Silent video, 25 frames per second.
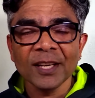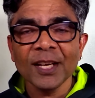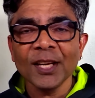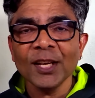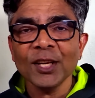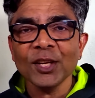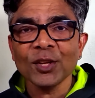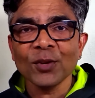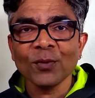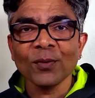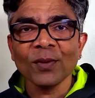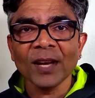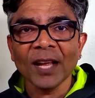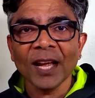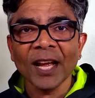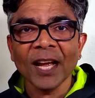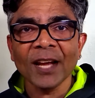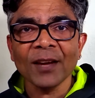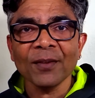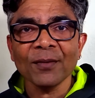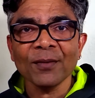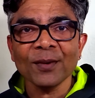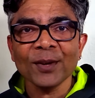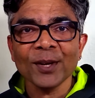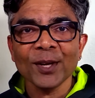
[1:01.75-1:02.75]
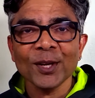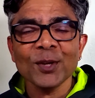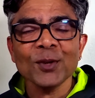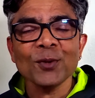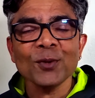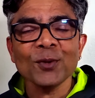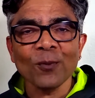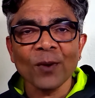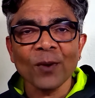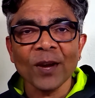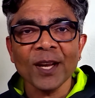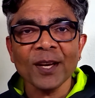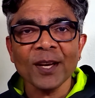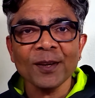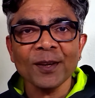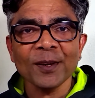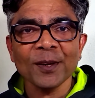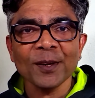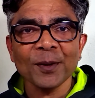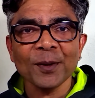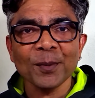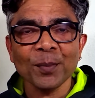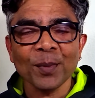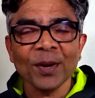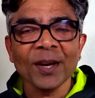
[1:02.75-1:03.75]
you will have to wait a
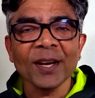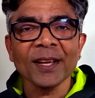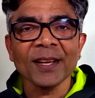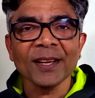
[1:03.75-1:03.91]
pretty